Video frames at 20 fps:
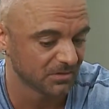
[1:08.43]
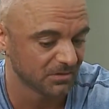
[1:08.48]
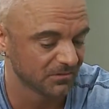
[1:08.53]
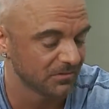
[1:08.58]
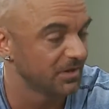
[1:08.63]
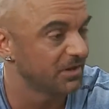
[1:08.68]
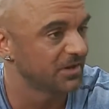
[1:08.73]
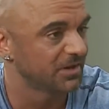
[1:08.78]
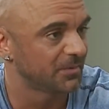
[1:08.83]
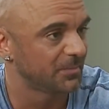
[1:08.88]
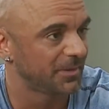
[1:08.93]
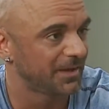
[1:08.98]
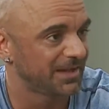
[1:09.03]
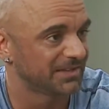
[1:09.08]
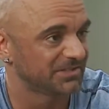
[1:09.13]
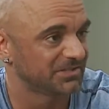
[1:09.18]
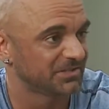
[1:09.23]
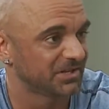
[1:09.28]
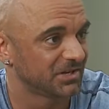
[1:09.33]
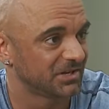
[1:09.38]

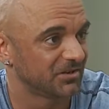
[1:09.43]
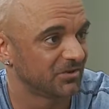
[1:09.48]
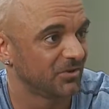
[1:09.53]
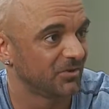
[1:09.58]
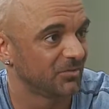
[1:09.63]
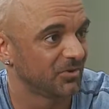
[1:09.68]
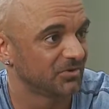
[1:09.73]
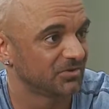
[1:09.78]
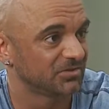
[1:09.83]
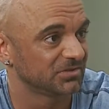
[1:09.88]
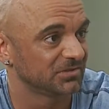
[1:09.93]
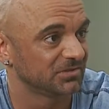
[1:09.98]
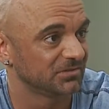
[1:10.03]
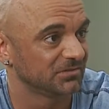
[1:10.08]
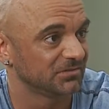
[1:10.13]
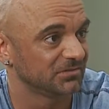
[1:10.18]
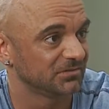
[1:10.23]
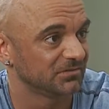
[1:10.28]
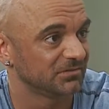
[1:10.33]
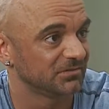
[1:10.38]
incapacitated almost.
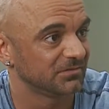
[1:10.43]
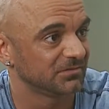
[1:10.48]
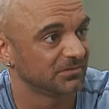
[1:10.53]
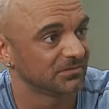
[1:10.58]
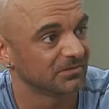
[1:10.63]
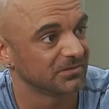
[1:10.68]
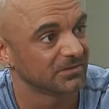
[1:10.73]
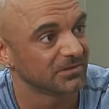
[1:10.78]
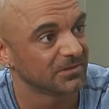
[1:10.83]
Mm-hmm. So with